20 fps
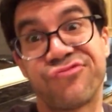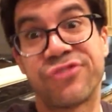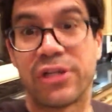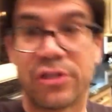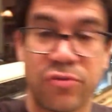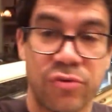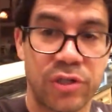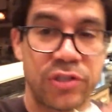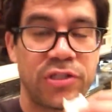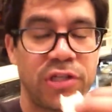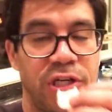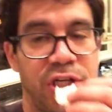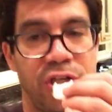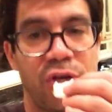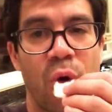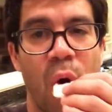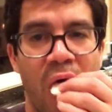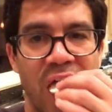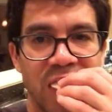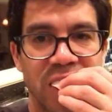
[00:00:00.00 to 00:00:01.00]
That's what I say to
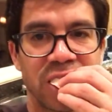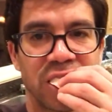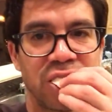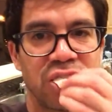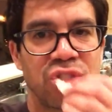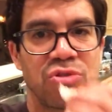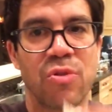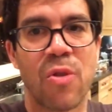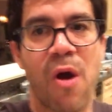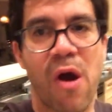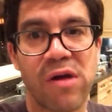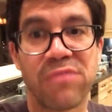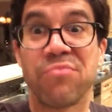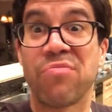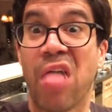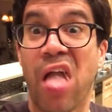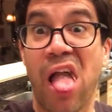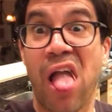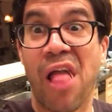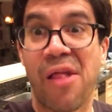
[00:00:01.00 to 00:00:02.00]
you.
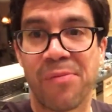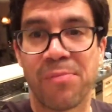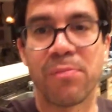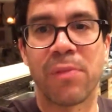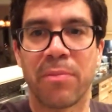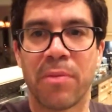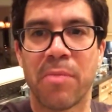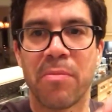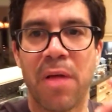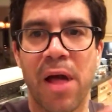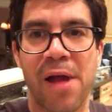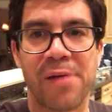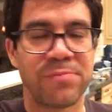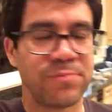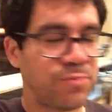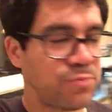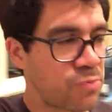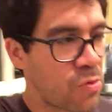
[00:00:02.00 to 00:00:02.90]
Bye, bye, bye.